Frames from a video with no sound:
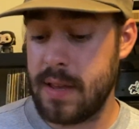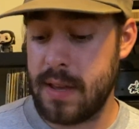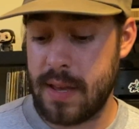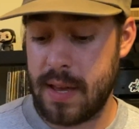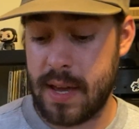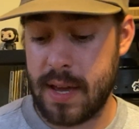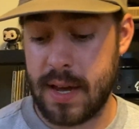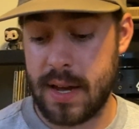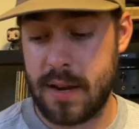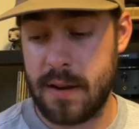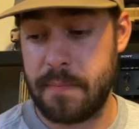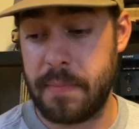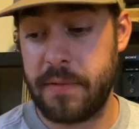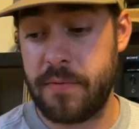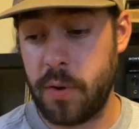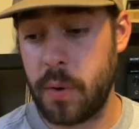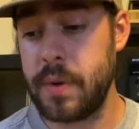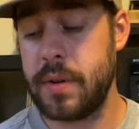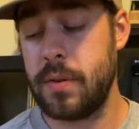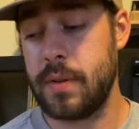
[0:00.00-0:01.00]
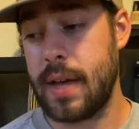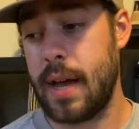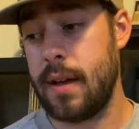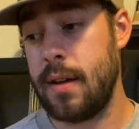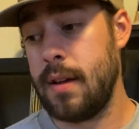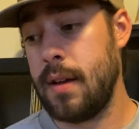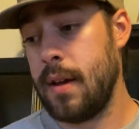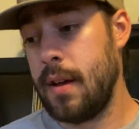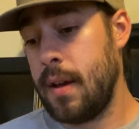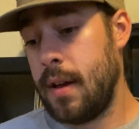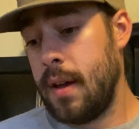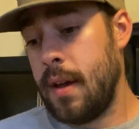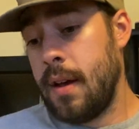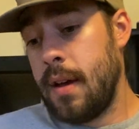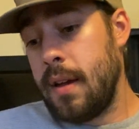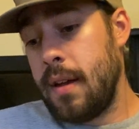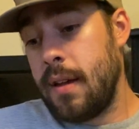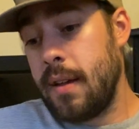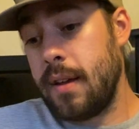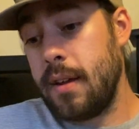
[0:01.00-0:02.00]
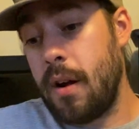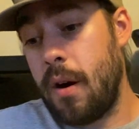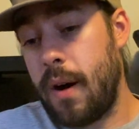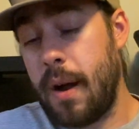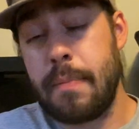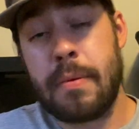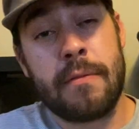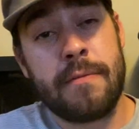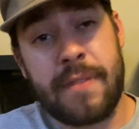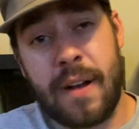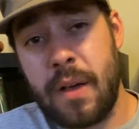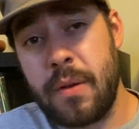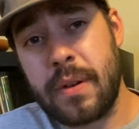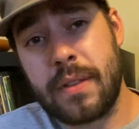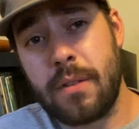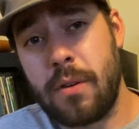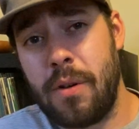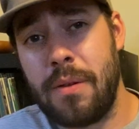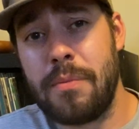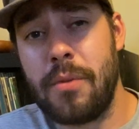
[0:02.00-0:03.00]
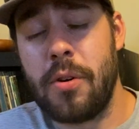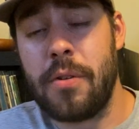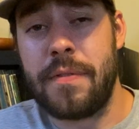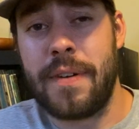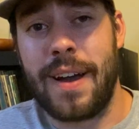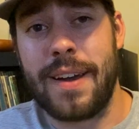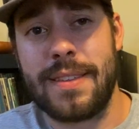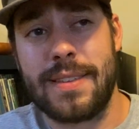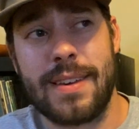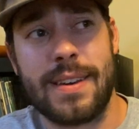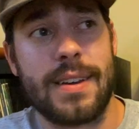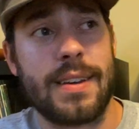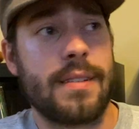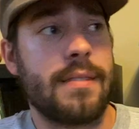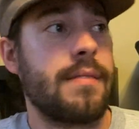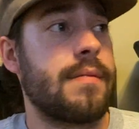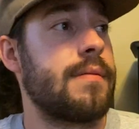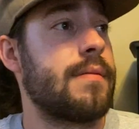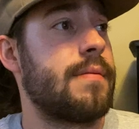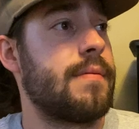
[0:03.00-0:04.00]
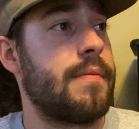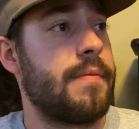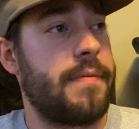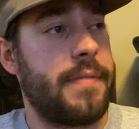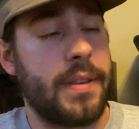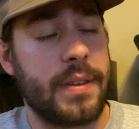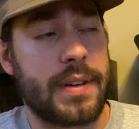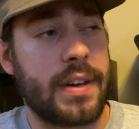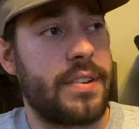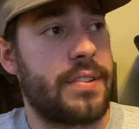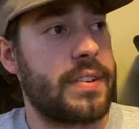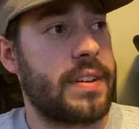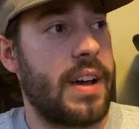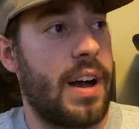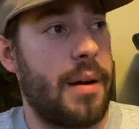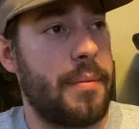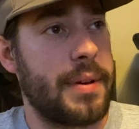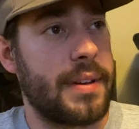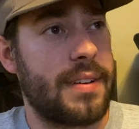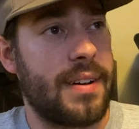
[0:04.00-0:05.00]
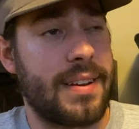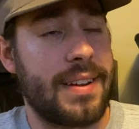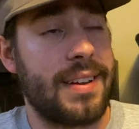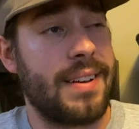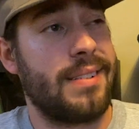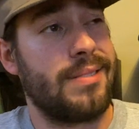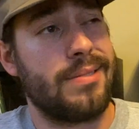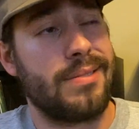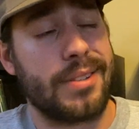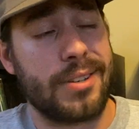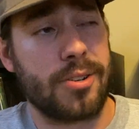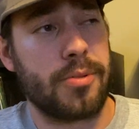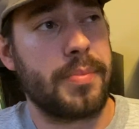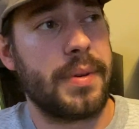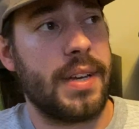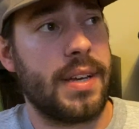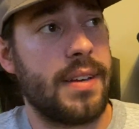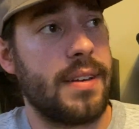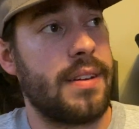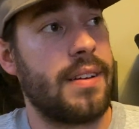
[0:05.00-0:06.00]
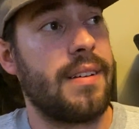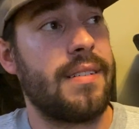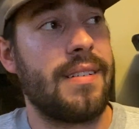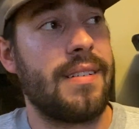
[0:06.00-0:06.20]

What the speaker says: And before we do that, I've been following the whole MoFi thing. I feel like I should comment on it a little bit.